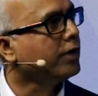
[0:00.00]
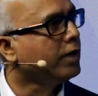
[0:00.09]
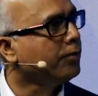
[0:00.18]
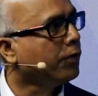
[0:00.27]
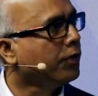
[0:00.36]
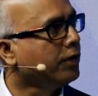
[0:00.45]

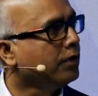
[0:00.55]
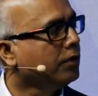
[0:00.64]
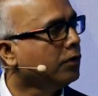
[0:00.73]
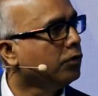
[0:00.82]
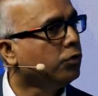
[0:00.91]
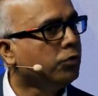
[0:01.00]
important
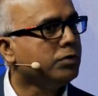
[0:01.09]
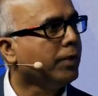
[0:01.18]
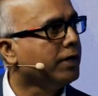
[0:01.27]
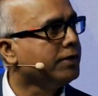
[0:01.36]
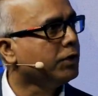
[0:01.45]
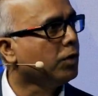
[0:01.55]
of who's
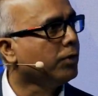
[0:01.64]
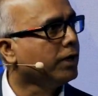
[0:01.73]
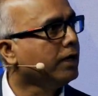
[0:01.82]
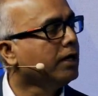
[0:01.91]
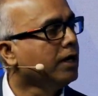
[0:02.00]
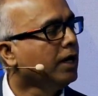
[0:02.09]
managing your
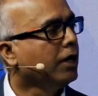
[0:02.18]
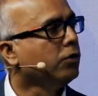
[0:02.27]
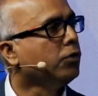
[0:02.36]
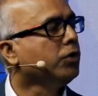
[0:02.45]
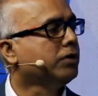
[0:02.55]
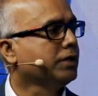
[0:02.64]
money and who
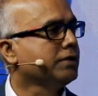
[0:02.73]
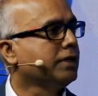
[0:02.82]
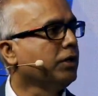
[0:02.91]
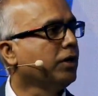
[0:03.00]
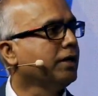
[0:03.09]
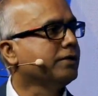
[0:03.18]
you're trusting
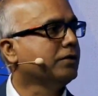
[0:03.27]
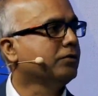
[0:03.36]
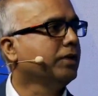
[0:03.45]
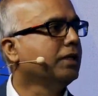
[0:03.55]
your assets with.